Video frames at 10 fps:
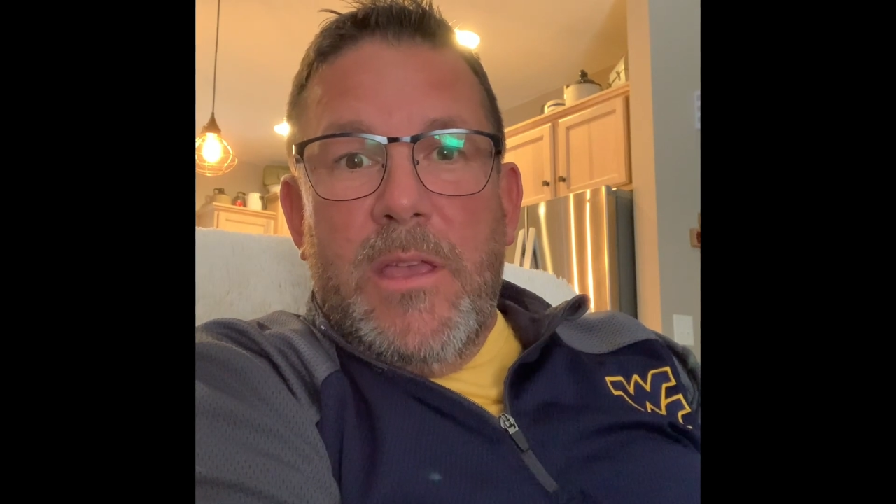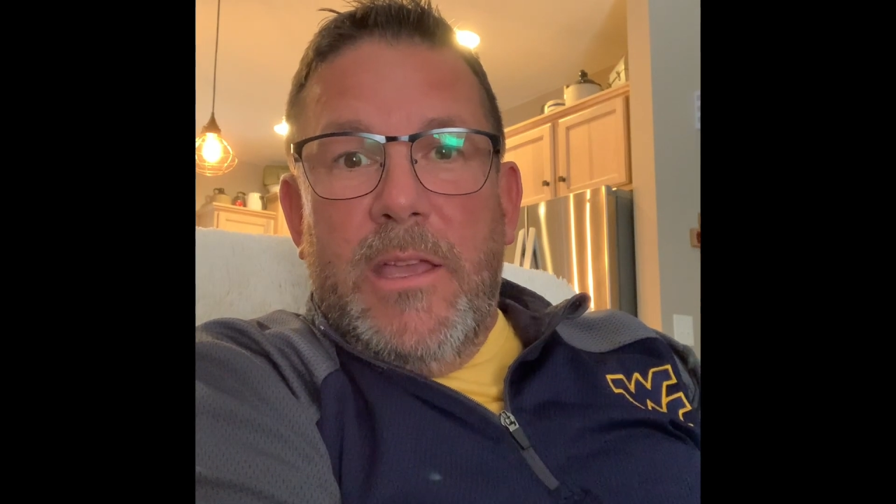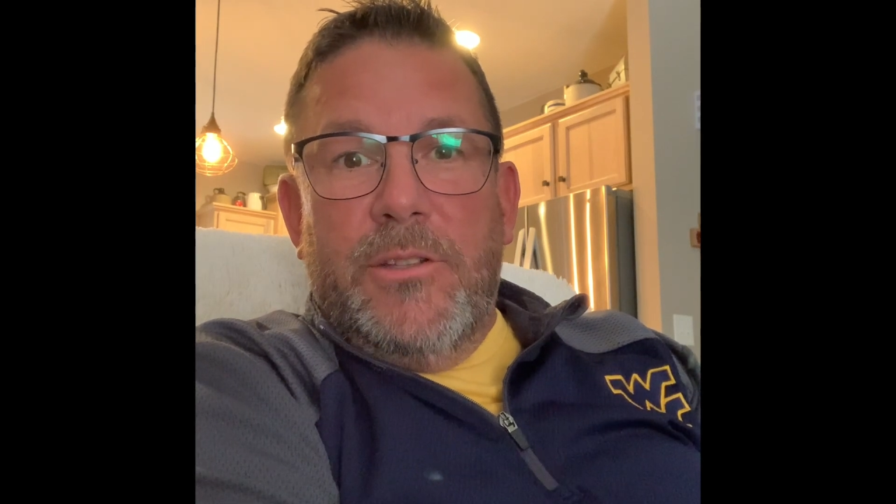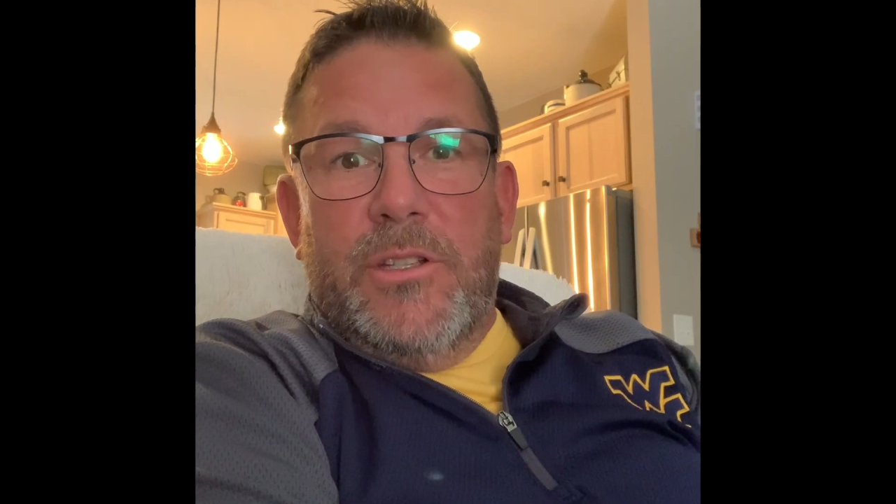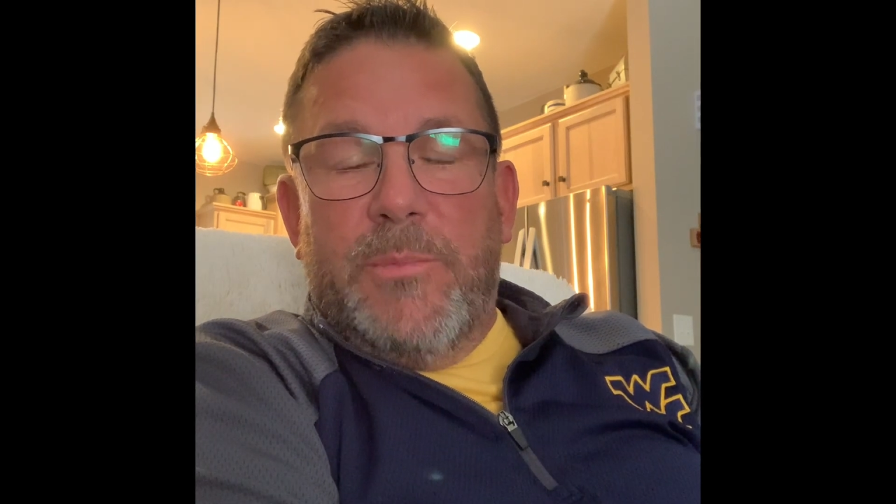
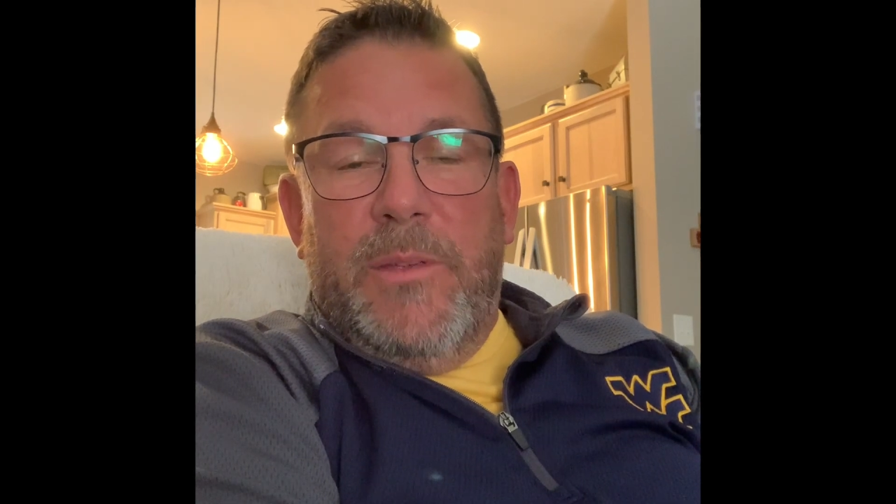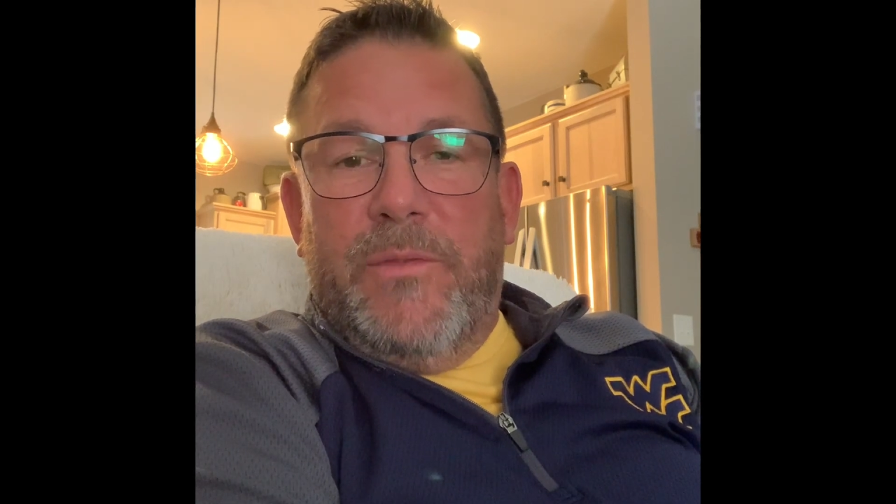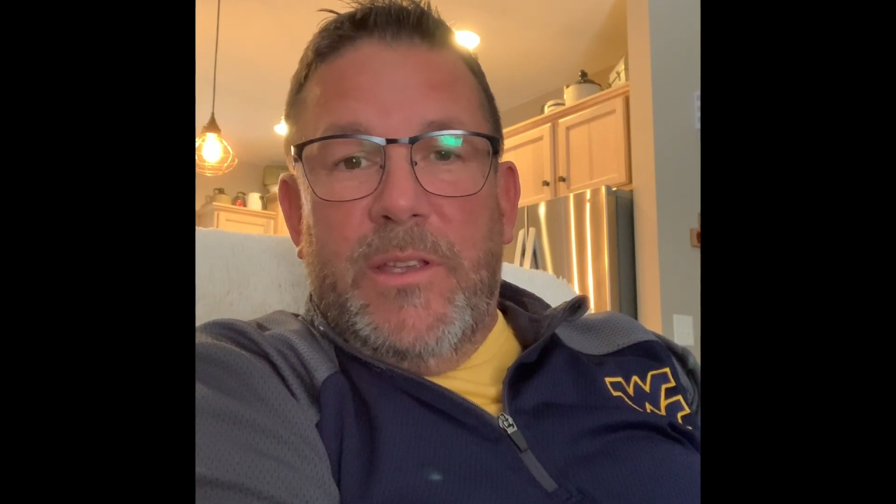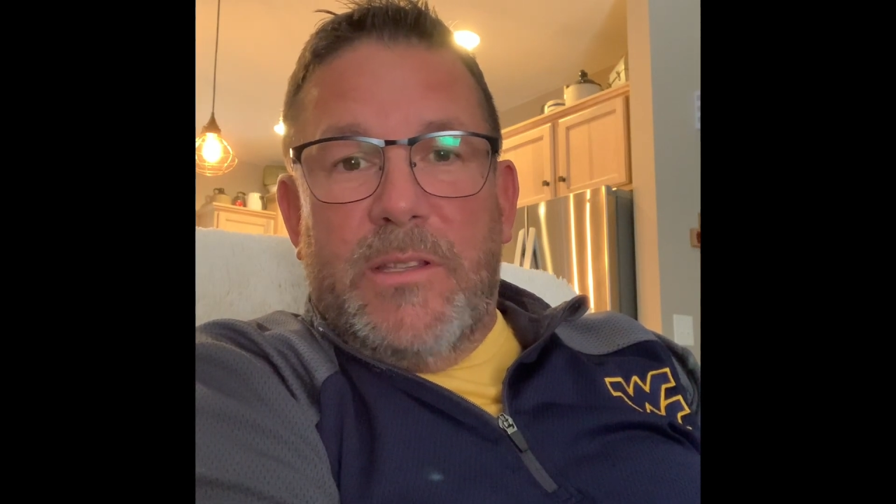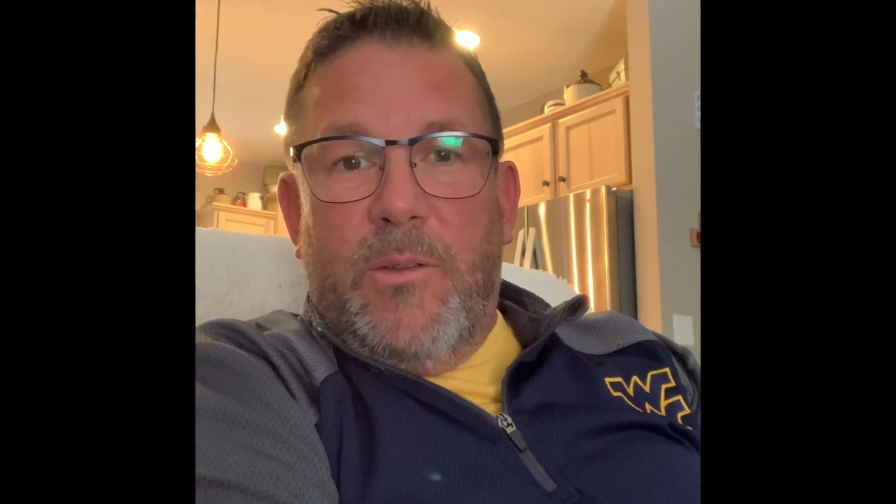and just be
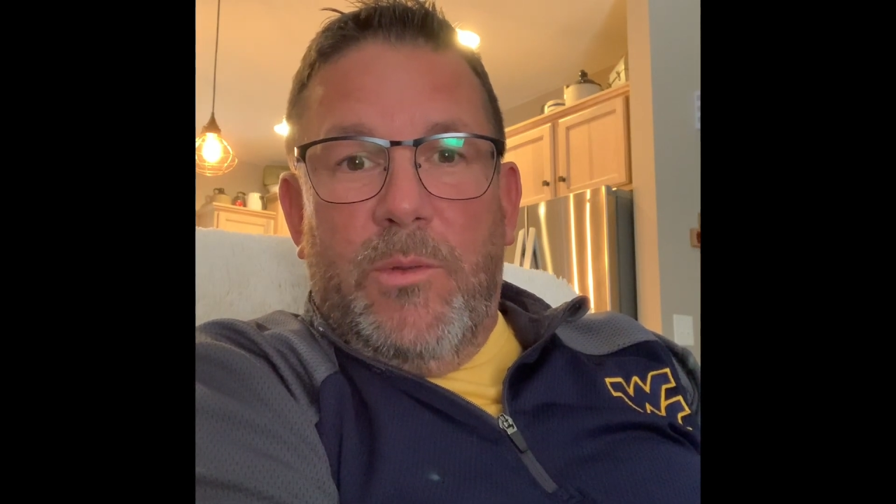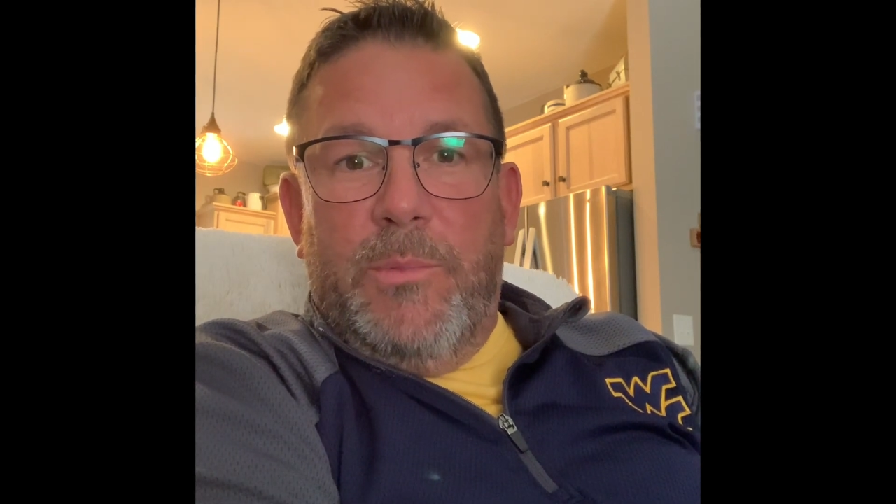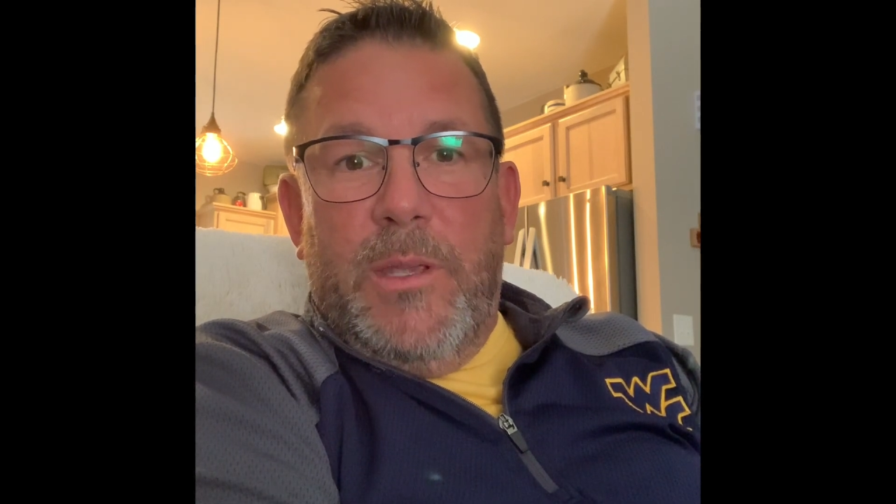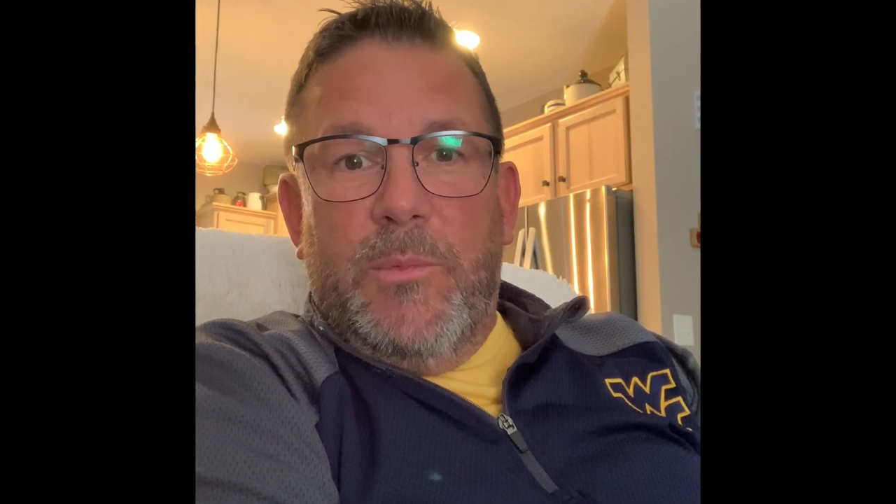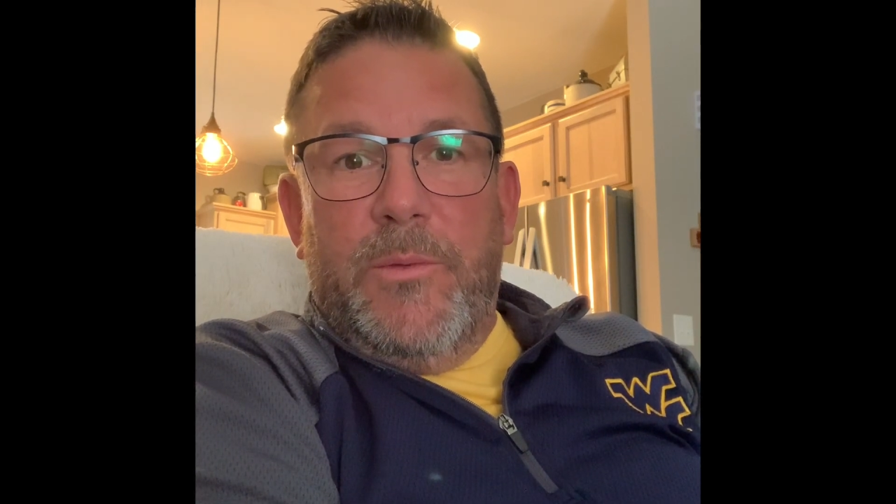physical with
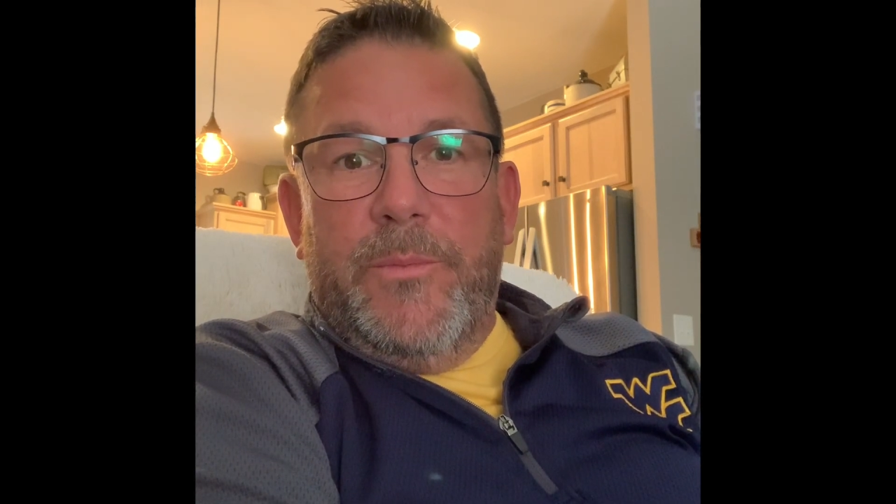people.